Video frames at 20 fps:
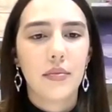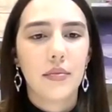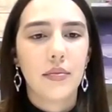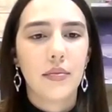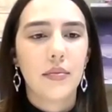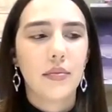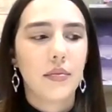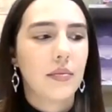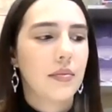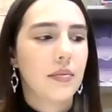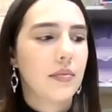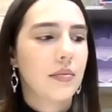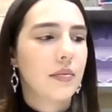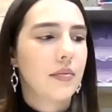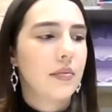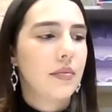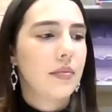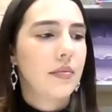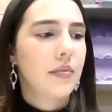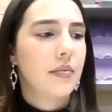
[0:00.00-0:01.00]

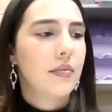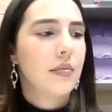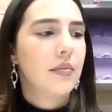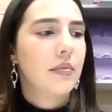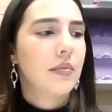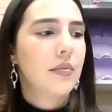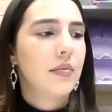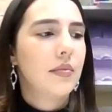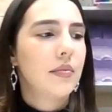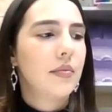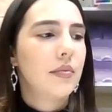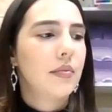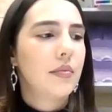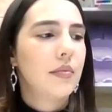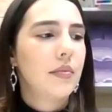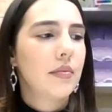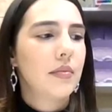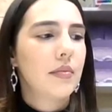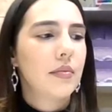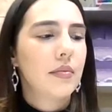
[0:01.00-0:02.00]

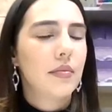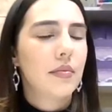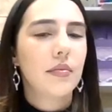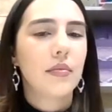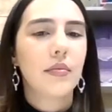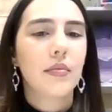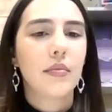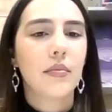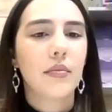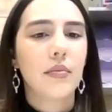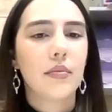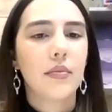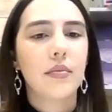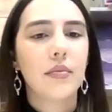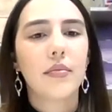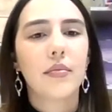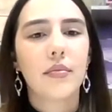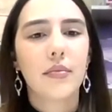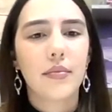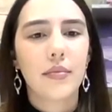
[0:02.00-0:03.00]

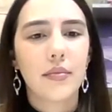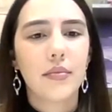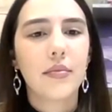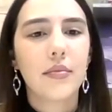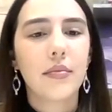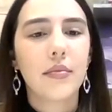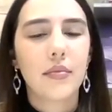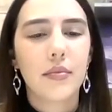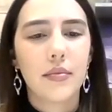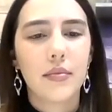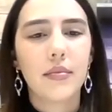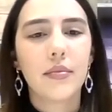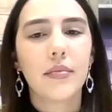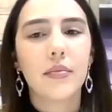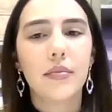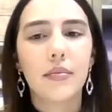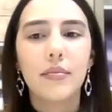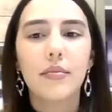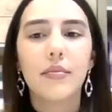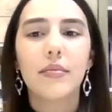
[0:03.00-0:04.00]

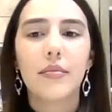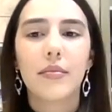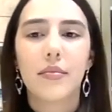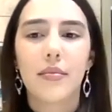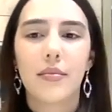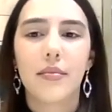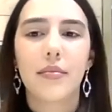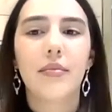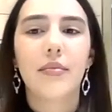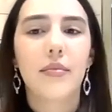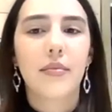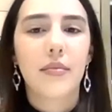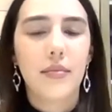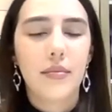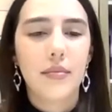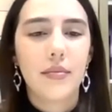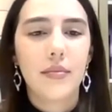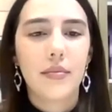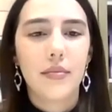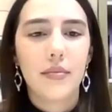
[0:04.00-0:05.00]

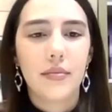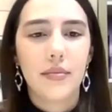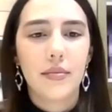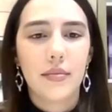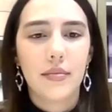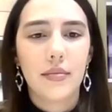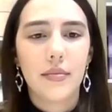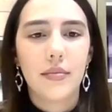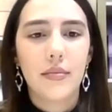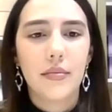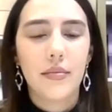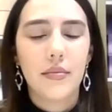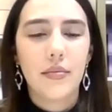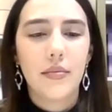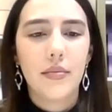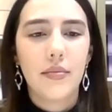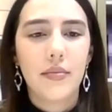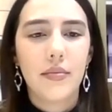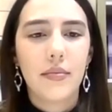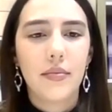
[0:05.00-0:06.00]

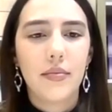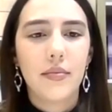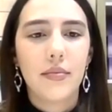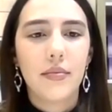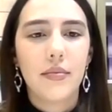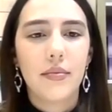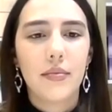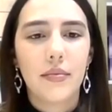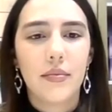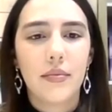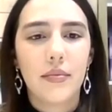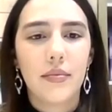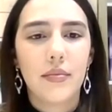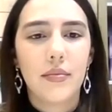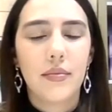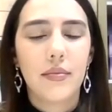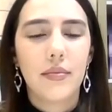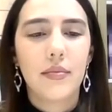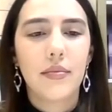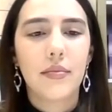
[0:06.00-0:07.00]

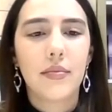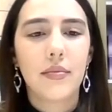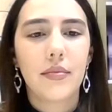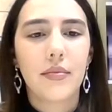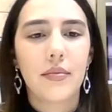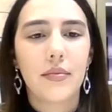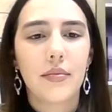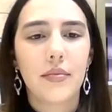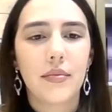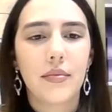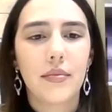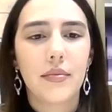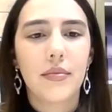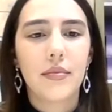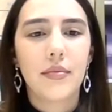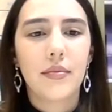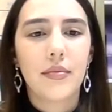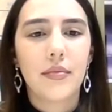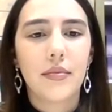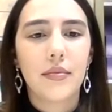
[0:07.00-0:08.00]
[no speech]